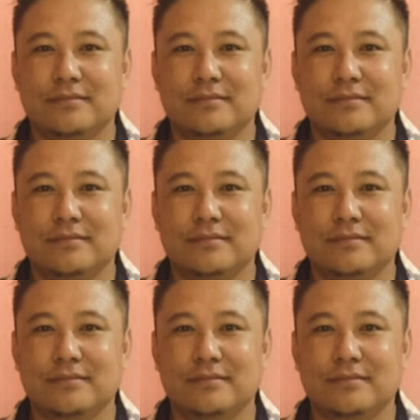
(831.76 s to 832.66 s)

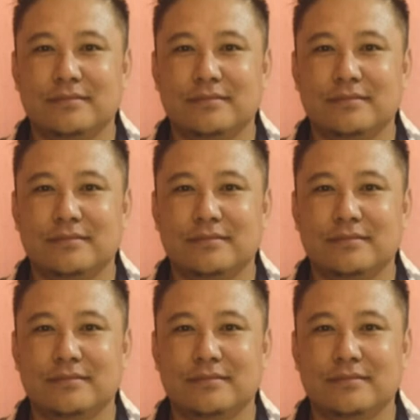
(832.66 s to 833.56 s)

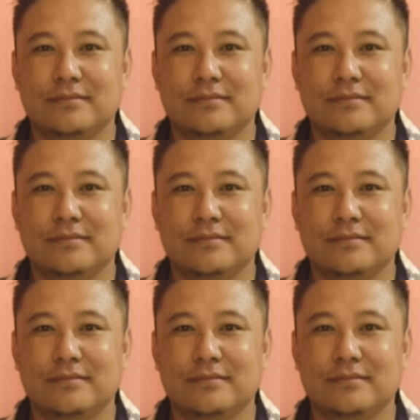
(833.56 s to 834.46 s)

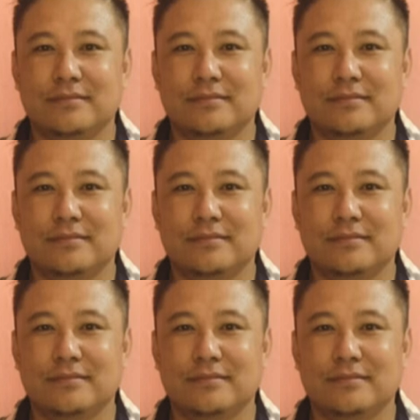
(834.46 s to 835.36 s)

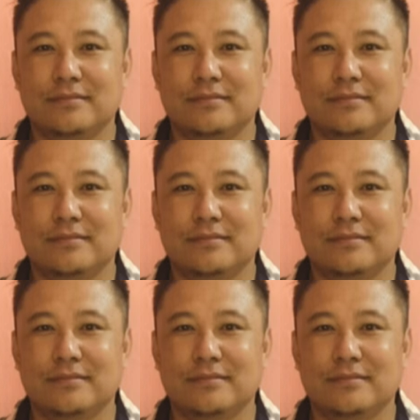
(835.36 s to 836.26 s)

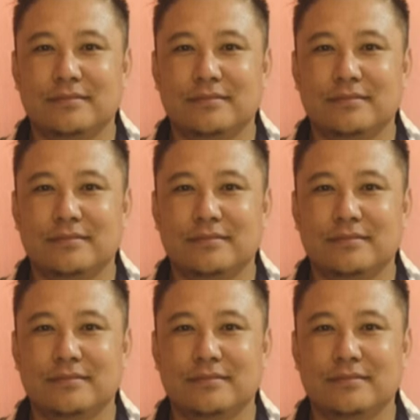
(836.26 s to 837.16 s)

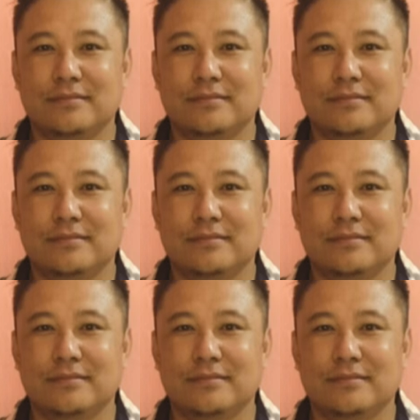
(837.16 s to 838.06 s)

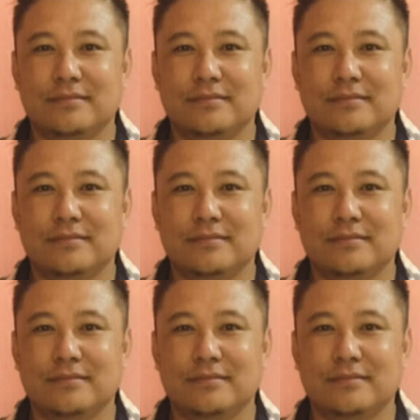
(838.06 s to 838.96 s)

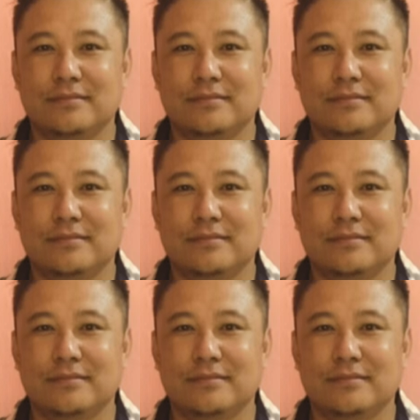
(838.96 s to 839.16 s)
The face doesn't move, so there is nothing to read.